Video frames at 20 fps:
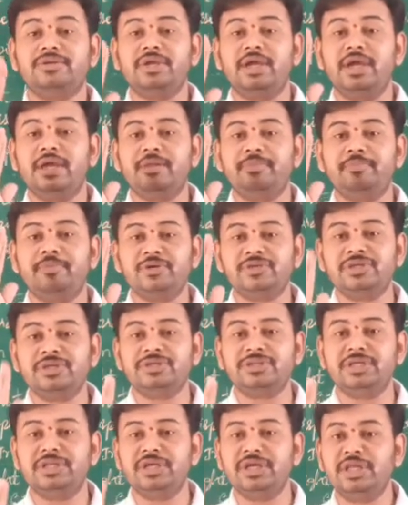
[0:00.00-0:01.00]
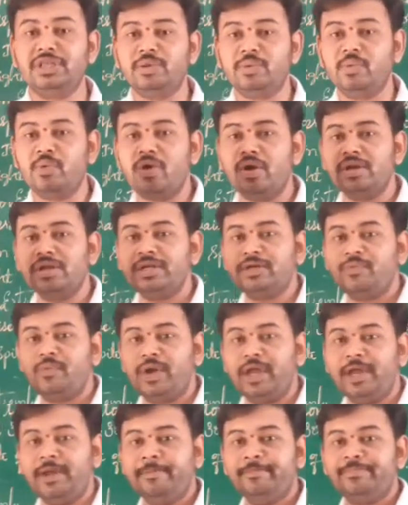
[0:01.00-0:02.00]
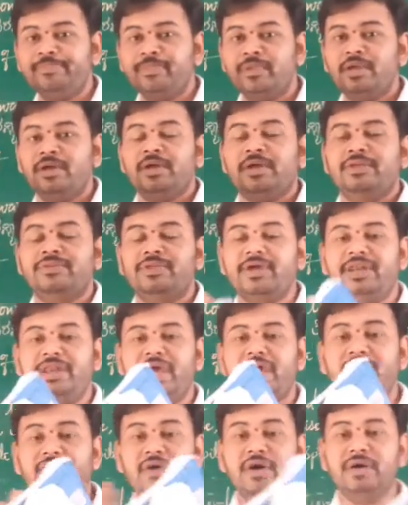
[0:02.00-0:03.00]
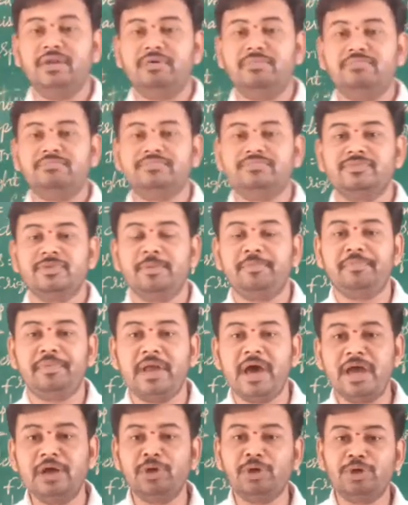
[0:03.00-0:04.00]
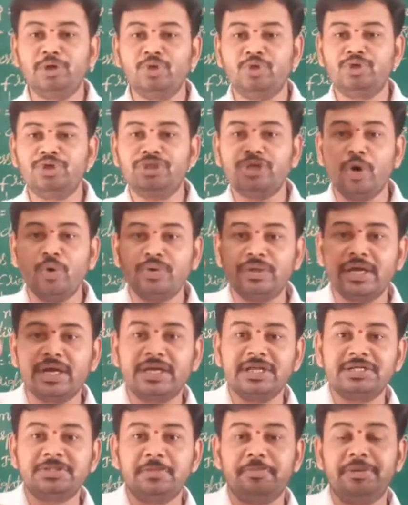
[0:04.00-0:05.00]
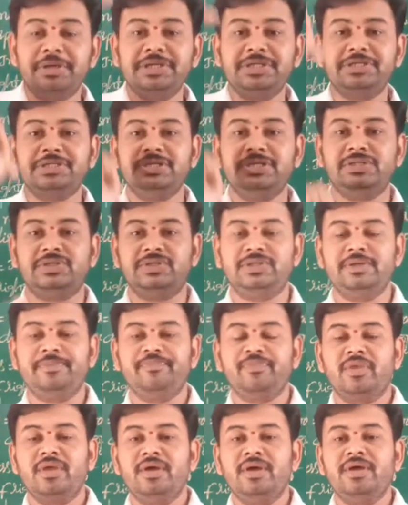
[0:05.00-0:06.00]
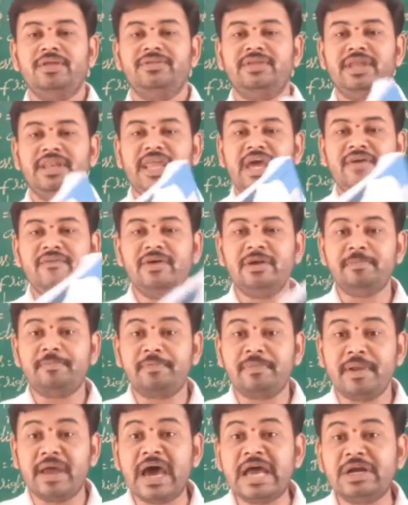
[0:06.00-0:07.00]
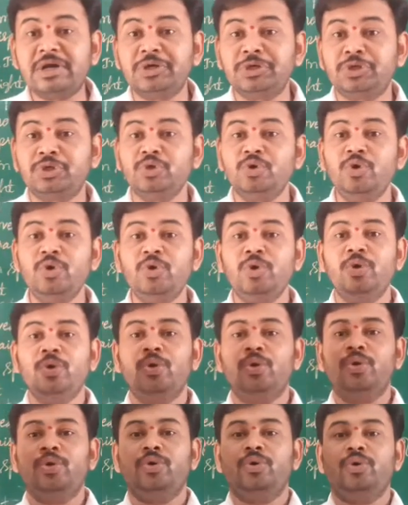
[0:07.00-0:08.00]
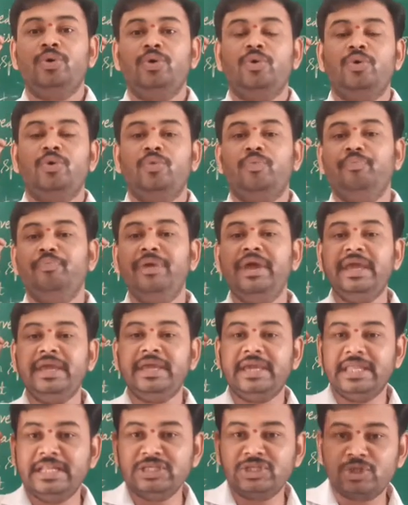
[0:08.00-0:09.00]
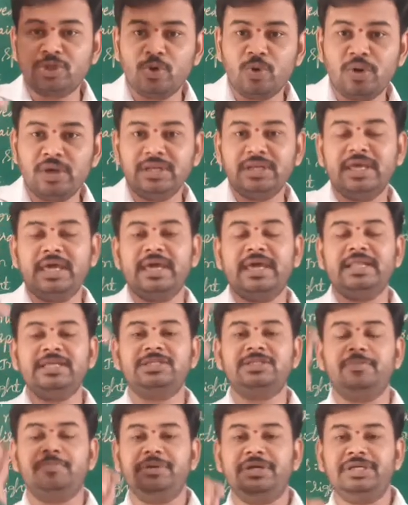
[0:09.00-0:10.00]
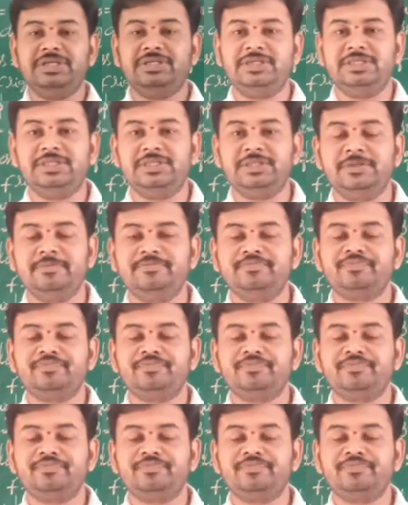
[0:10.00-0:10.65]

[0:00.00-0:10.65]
their procession in a violent way. They never planned to shout against the Britishers. They never planned to make any slogan against the Britishers.